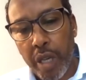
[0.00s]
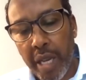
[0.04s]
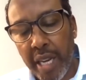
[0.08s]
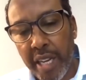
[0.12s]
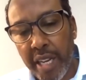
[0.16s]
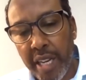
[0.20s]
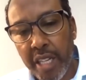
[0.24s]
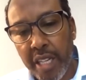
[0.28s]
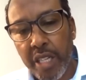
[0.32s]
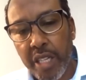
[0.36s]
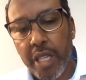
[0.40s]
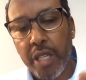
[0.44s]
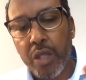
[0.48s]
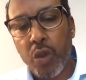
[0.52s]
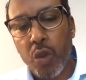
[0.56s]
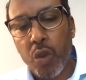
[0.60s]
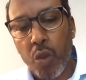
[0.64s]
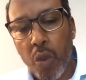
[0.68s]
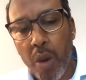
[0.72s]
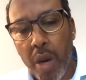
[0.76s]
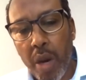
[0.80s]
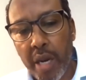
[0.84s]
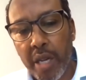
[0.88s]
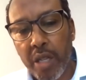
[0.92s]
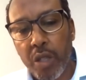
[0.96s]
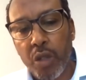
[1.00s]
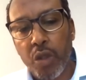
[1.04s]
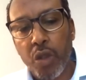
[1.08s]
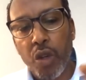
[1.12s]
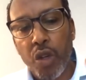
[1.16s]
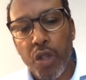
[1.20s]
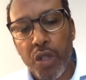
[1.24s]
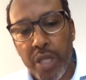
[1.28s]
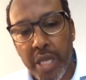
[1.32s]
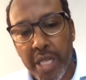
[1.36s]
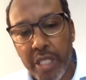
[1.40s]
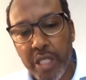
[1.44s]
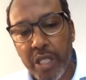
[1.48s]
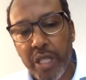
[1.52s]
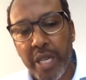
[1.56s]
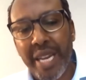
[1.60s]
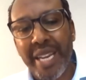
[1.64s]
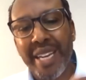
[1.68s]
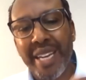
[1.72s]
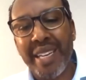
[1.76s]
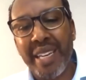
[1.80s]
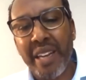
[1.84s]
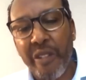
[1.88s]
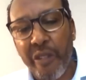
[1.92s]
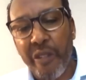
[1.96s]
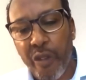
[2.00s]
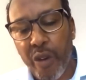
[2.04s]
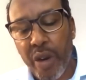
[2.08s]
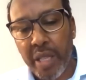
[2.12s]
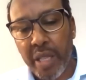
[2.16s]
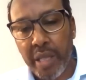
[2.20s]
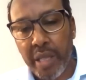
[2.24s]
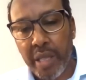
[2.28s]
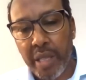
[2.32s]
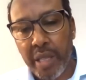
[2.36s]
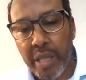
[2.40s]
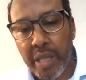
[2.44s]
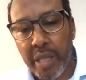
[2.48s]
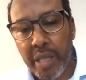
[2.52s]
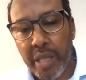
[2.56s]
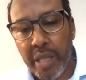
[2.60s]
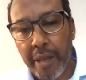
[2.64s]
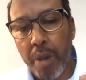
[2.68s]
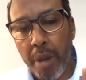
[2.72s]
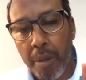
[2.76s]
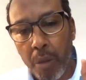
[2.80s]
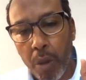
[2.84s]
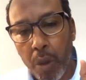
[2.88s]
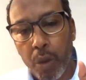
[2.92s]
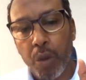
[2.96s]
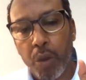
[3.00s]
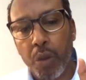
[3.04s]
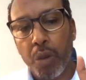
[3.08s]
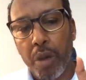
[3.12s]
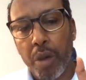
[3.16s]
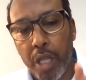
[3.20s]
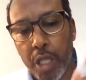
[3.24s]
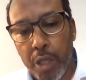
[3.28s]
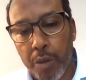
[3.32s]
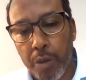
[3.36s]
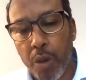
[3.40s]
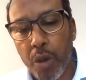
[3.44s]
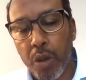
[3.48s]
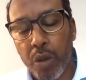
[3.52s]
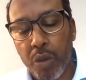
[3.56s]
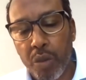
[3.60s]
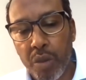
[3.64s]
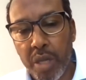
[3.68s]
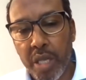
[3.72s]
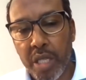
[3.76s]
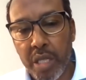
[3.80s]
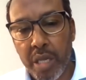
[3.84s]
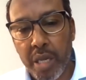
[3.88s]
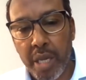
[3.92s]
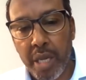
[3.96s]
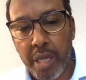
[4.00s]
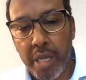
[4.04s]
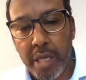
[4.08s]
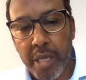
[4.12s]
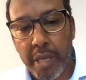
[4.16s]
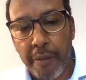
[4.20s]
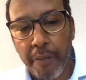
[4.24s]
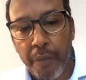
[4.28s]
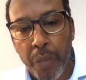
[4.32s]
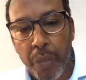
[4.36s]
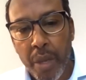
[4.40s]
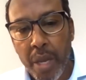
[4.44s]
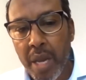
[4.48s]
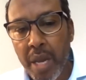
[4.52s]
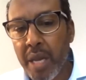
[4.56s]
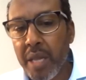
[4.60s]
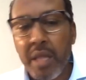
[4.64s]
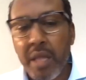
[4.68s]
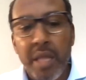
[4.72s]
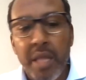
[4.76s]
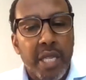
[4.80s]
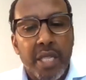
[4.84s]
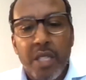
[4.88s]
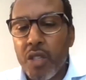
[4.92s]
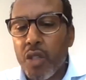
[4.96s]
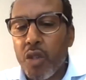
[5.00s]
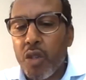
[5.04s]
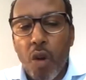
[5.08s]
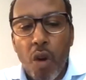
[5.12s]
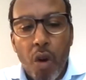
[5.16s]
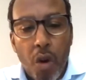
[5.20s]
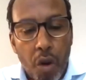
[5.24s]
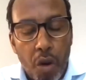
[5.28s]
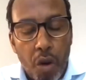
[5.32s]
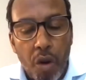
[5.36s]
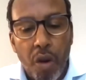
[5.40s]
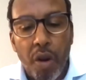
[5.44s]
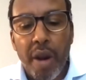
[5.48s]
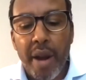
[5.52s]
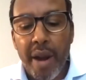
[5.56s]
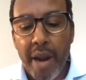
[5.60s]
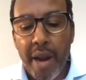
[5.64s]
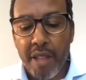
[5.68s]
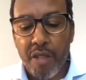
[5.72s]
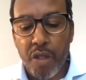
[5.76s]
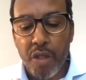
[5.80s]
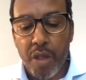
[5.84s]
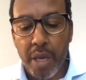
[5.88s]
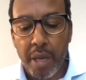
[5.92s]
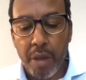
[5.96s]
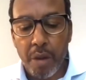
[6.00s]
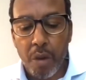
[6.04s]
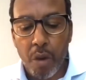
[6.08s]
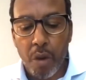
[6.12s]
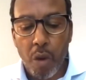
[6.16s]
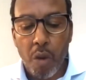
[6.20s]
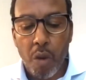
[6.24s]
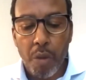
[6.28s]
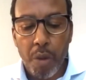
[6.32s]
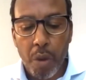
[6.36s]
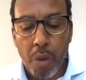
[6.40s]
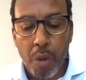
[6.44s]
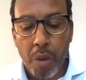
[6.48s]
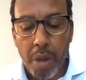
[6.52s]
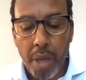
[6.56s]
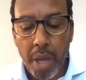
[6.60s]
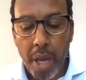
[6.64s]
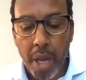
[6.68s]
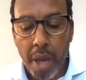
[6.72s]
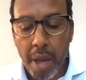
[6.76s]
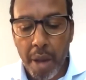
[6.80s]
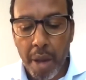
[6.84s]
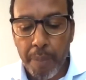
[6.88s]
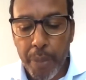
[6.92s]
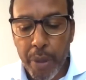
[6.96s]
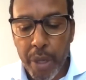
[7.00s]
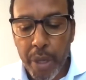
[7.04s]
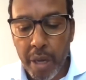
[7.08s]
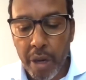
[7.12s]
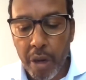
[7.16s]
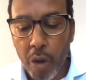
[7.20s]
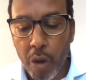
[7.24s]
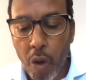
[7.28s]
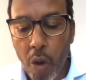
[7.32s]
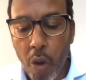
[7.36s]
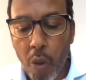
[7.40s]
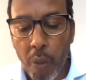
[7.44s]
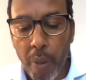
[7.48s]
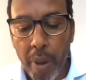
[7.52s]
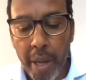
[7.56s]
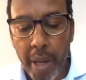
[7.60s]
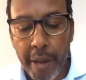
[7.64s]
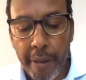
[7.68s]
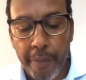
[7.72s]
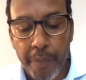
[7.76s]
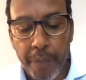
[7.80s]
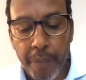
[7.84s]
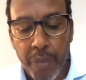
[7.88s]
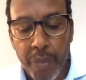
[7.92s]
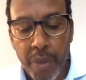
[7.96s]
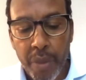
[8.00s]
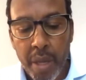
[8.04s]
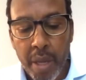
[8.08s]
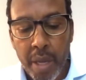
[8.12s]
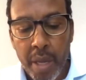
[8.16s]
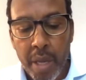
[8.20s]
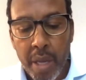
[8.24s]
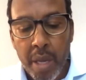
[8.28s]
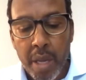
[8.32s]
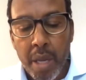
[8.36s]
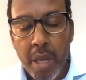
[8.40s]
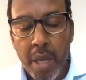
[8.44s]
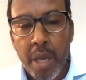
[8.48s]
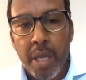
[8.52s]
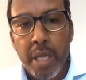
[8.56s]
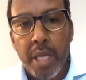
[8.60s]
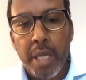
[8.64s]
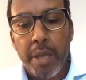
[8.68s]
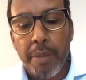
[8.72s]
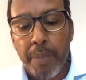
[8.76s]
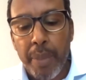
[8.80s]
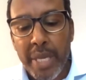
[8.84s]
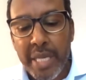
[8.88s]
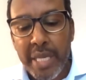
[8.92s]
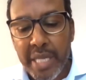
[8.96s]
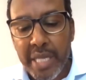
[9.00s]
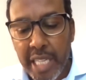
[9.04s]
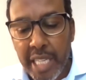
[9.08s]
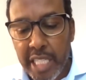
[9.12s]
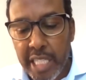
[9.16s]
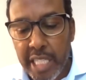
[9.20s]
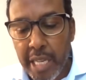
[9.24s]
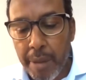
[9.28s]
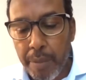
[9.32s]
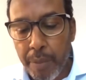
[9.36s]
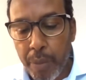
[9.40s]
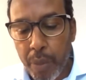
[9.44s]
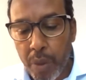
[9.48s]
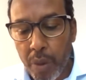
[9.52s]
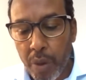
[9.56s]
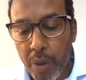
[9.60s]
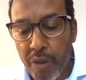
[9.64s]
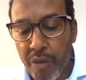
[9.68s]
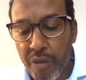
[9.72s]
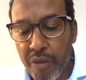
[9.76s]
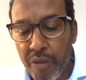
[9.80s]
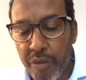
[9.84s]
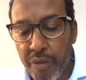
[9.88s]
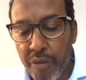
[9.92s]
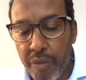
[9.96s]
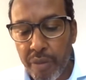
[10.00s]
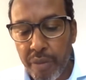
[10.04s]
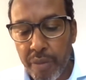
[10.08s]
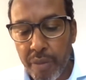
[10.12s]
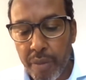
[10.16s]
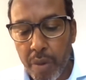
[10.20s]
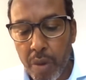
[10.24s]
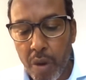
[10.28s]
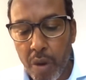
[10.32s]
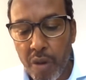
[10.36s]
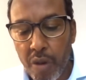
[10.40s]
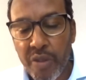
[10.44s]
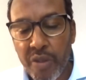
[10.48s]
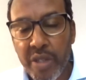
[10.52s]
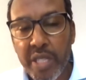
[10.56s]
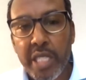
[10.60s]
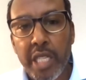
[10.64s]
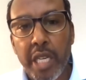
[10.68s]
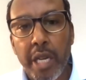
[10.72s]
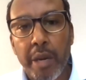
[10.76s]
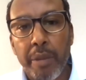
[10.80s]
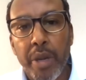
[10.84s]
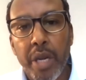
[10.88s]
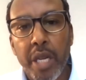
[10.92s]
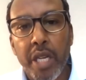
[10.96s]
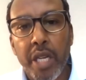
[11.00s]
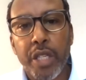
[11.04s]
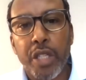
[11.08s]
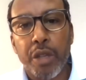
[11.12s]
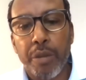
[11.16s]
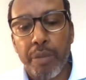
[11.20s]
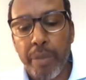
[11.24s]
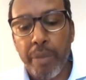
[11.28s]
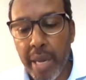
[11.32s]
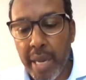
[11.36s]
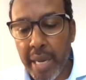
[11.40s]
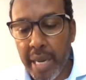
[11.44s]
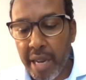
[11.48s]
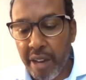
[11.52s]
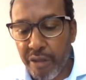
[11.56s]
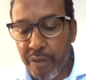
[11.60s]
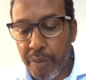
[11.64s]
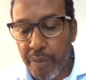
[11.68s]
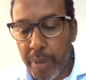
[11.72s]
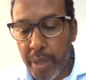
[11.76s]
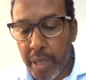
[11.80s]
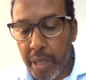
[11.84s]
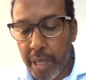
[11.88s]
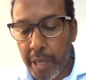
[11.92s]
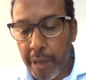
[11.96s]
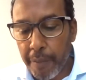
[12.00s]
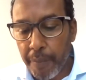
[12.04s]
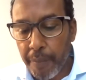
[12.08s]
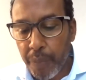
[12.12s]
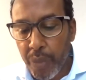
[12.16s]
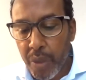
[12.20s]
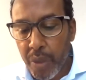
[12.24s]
clinicians who are resourced and trained differently to be able to respond to these needs. This is all nothing, appearing nowhere. The best example of discrimination by a government,